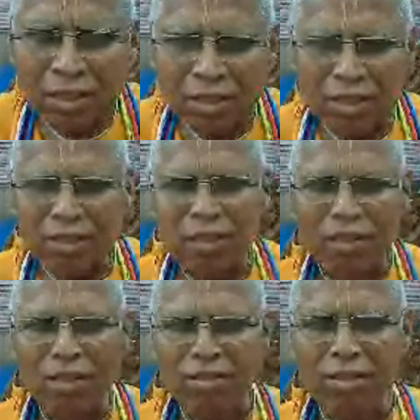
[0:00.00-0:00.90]
Krishna
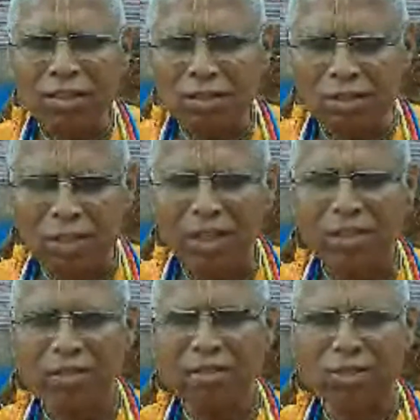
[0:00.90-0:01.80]
conscious. So
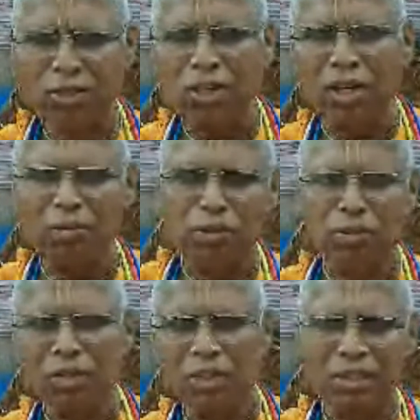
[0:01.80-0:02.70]
he's a Sham
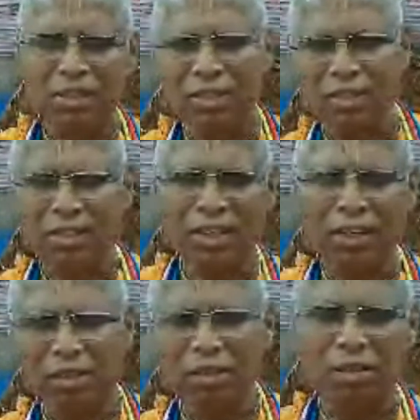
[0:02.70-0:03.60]
Sundar, like
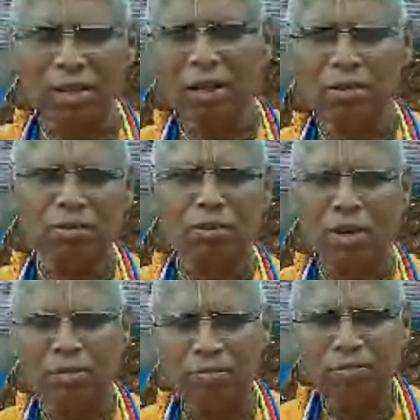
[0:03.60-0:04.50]
a form.